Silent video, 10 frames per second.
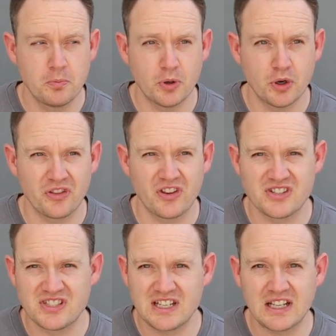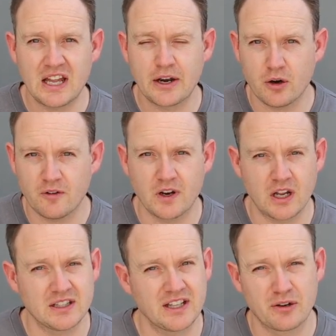but there's still an awful
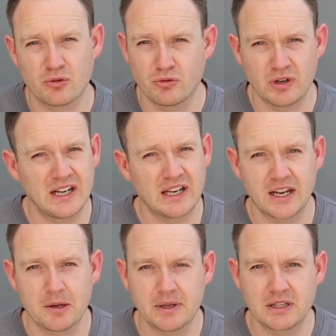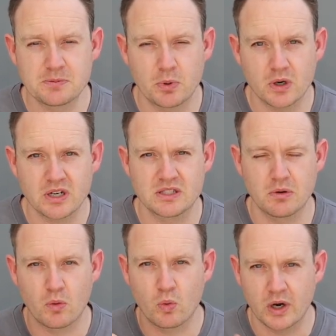lot that I really like about this board, so
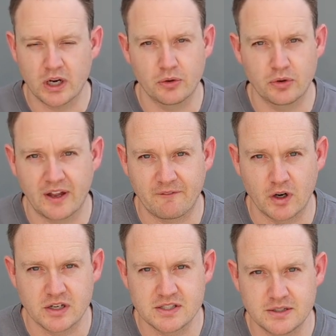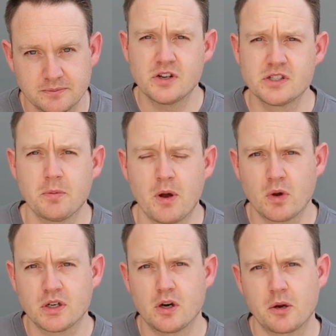I wanna go through that first. First up, I
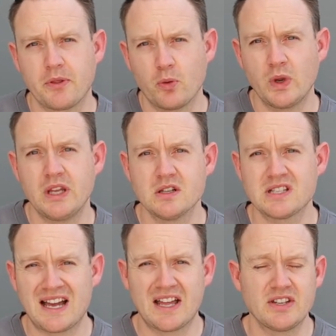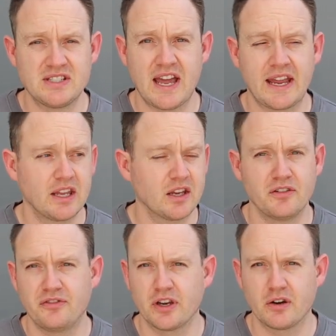wanna talk about the wheels and the deck
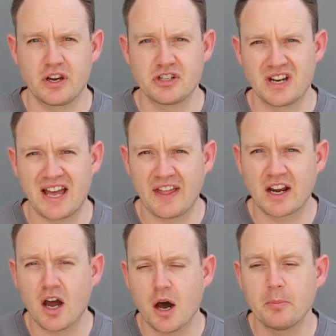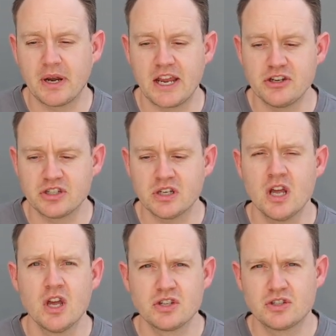configuration and that combination.
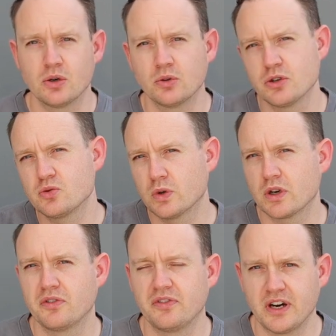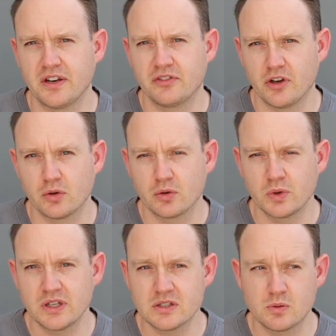So those 105 donut
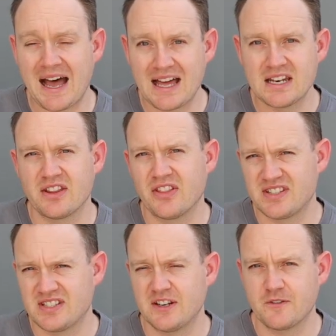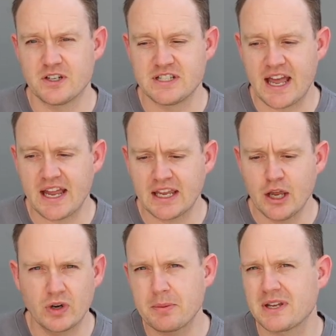wheels and the stiffer deck
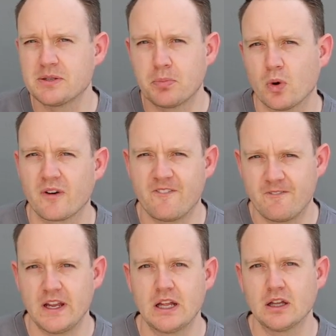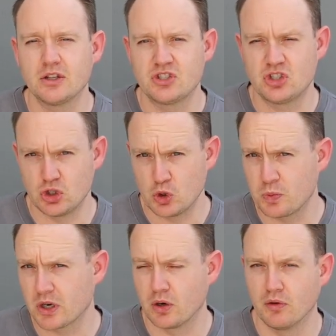really makes the board feel
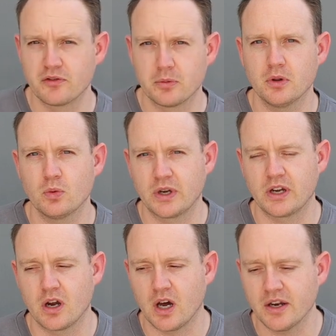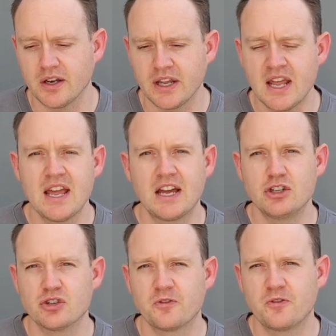super comfortable when you're on it.
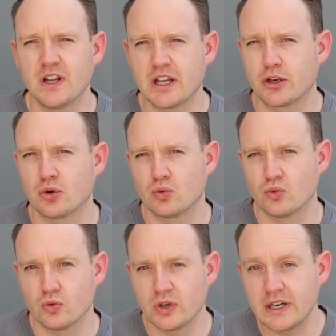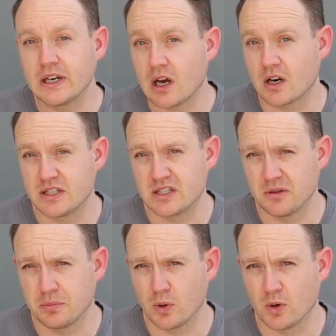And you just feel like you're really locked into
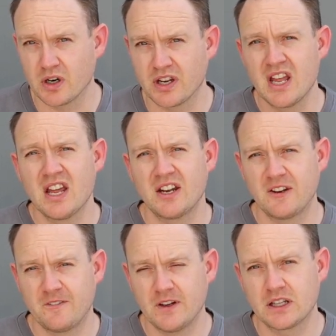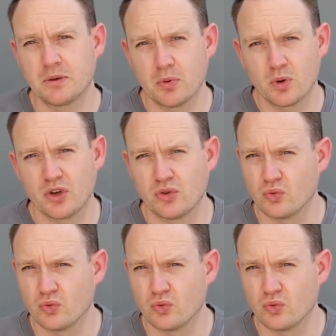the board and you feel like the board is